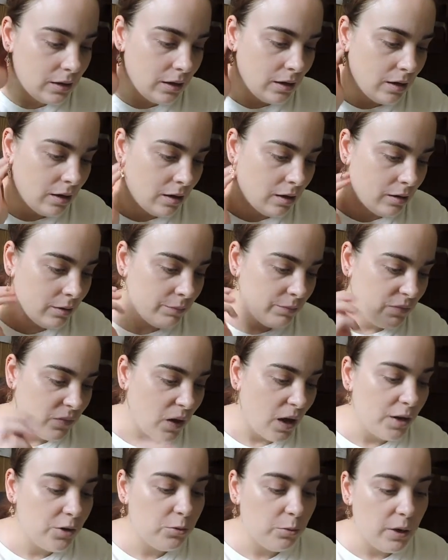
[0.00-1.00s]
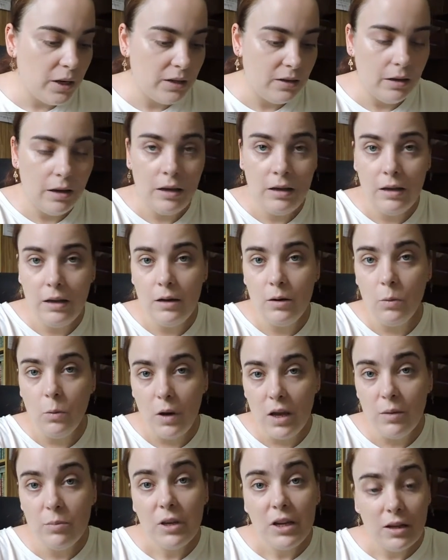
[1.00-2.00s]
hydrating in a
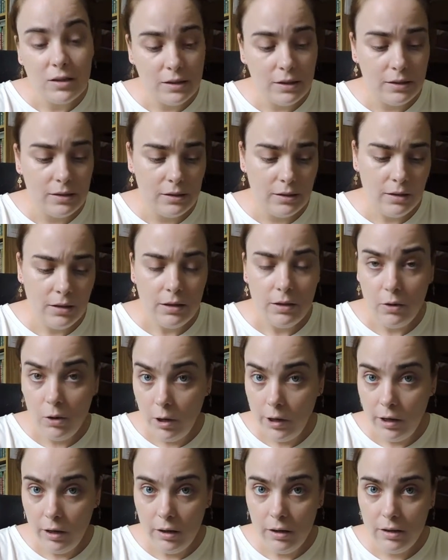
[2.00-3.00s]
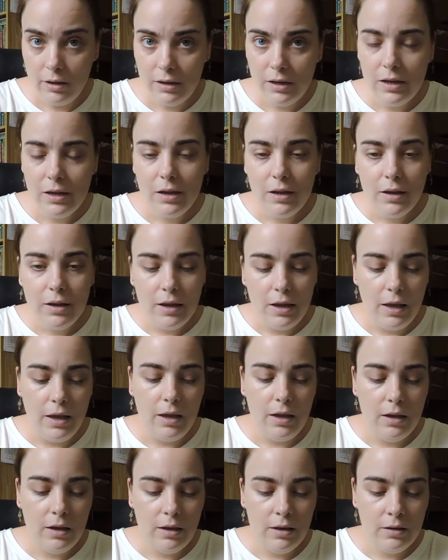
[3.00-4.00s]
way because it's an oil.
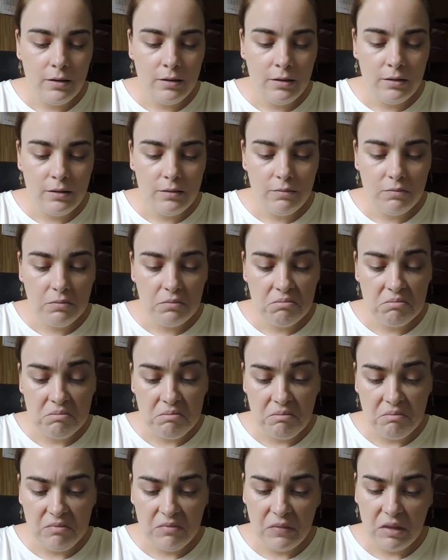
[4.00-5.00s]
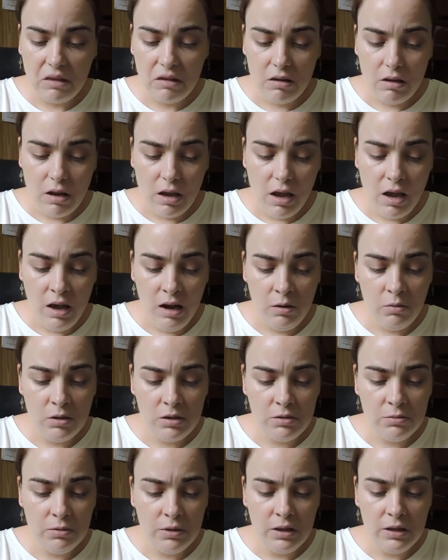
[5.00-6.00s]
And I
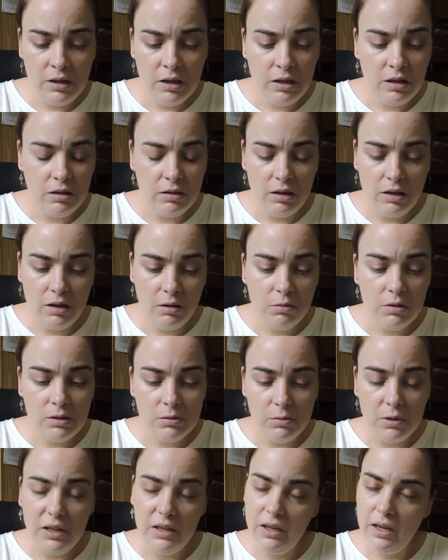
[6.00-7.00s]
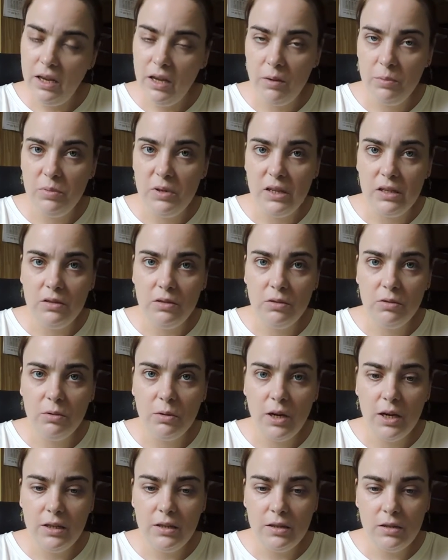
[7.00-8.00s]
was really happy to
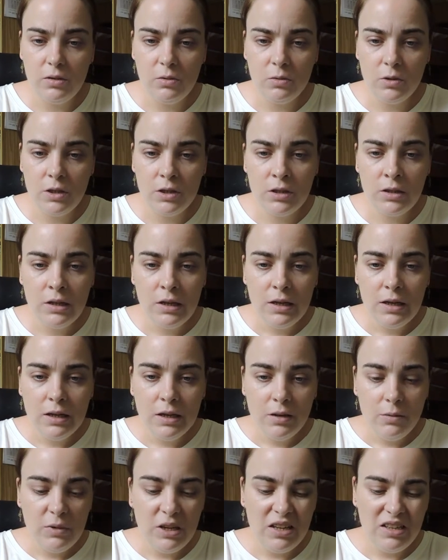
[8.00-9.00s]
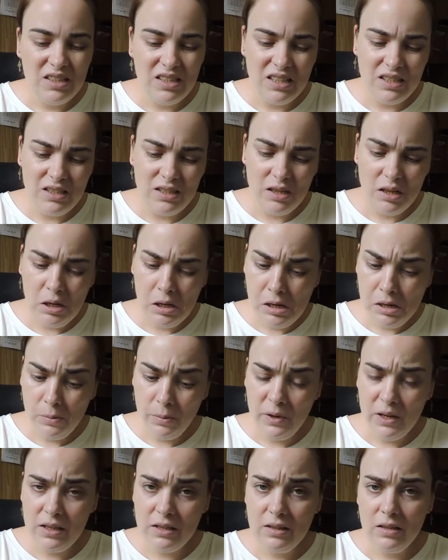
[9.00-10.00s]
try this one, because it's a little
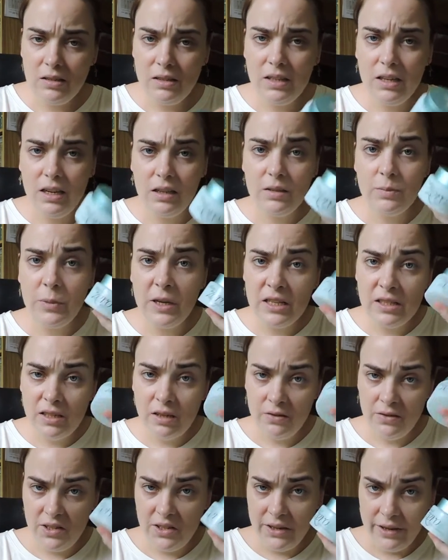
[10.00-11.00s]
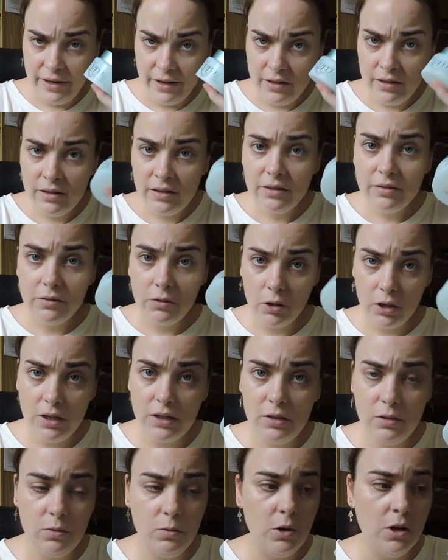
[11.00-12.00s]
bit on the expensive side for
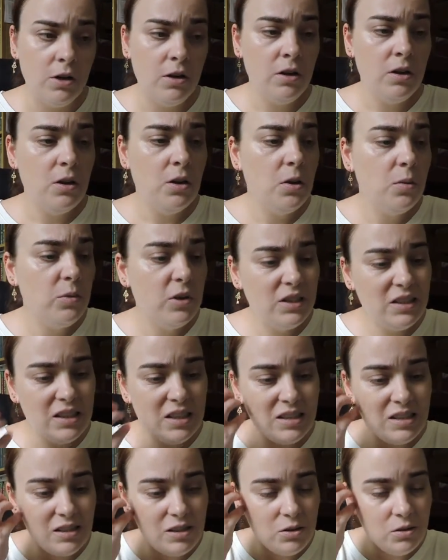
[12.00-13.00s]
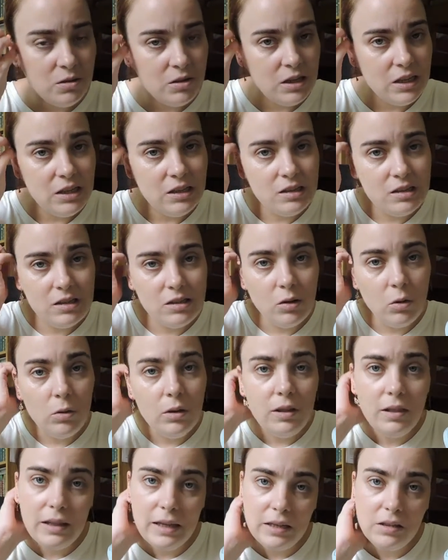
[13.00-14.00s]
this one. But since you need so
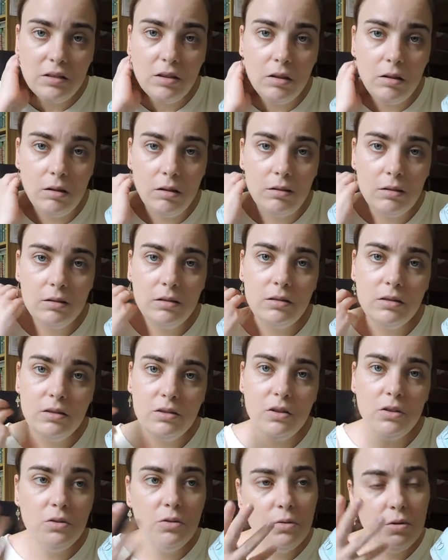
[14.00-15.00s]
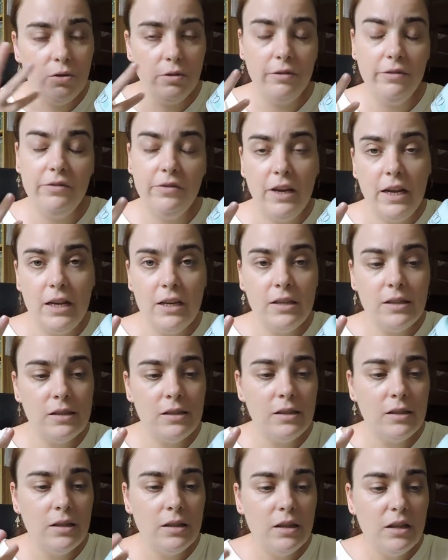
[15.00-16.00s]
little to do your face,
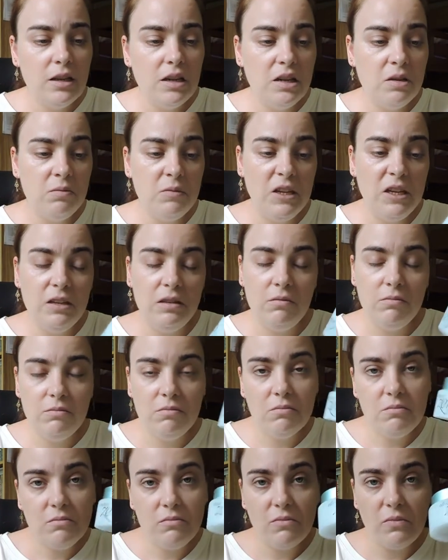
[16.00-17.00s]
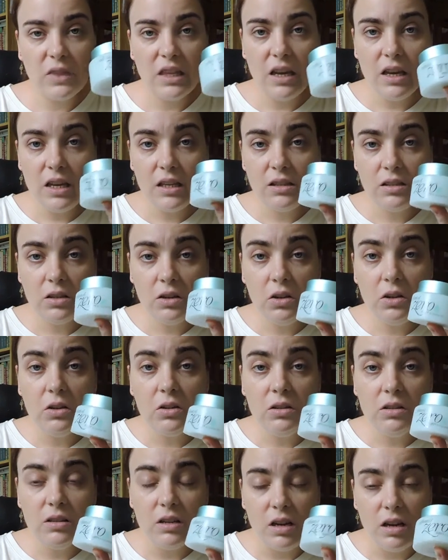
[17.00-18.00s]
I mean, it's a
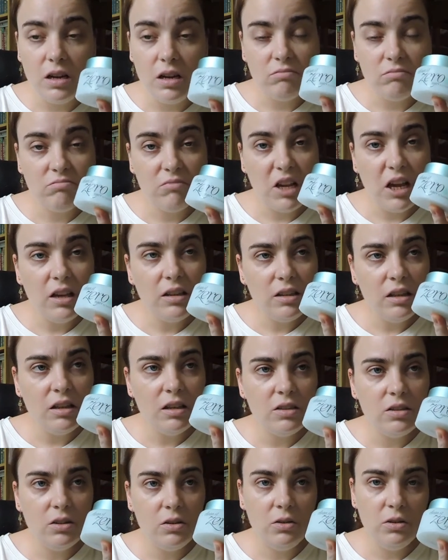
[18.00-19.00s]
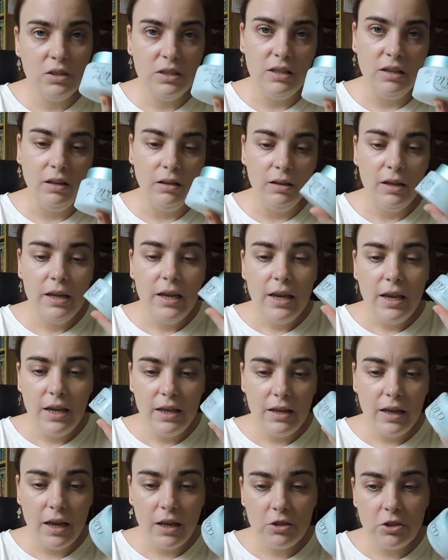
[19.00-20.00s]
good, I think it's a good deal.
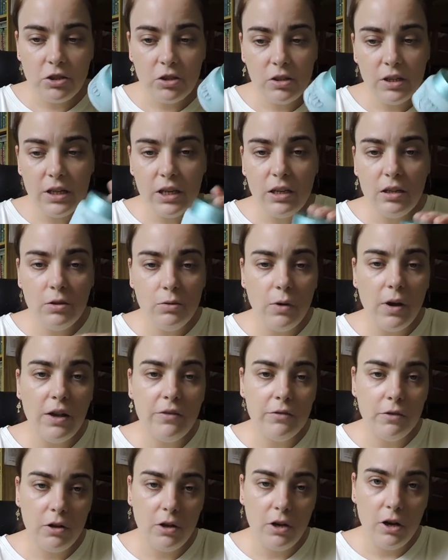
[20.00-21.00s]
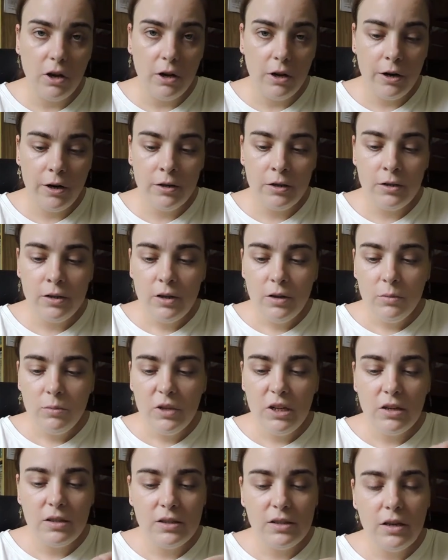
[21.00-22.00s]
And actually, you have a card,
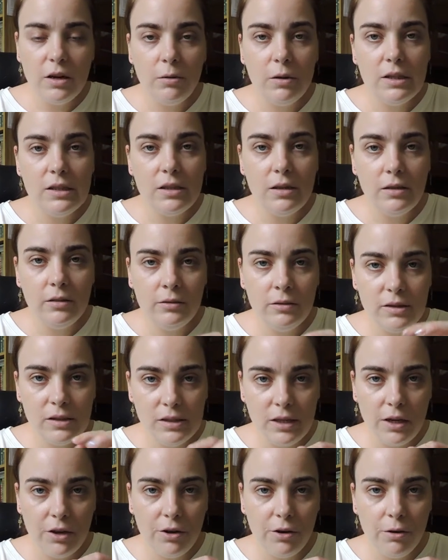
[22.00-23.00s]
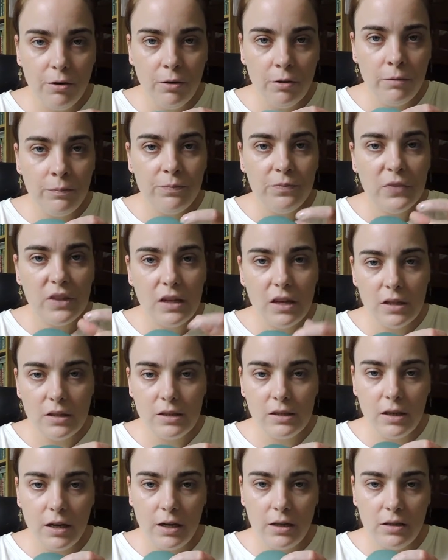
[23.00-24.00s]
because there is a little sticker
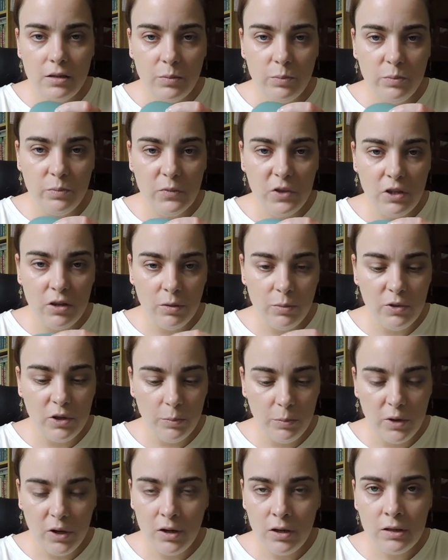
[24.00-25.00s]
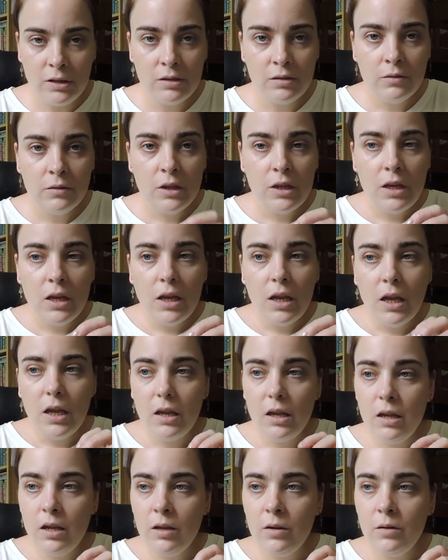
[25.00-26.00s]
inside the pot.
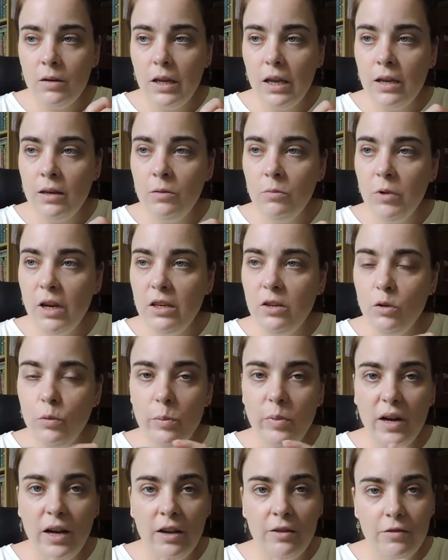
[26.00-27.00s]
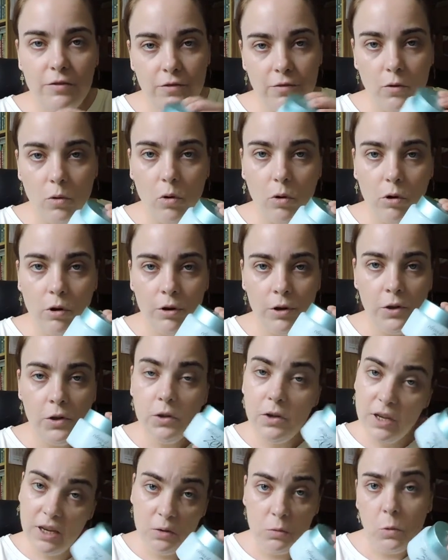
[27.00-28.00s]
And when you buy four,
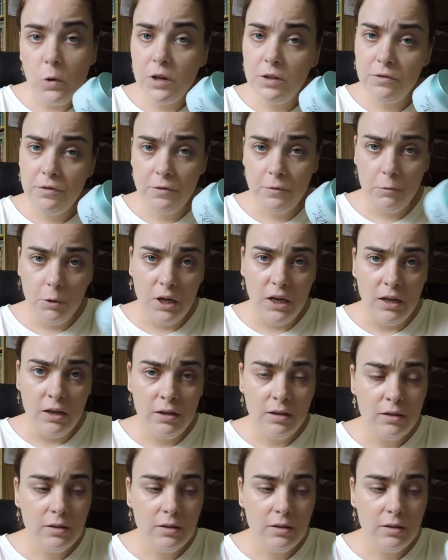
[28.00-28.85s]
you get one free.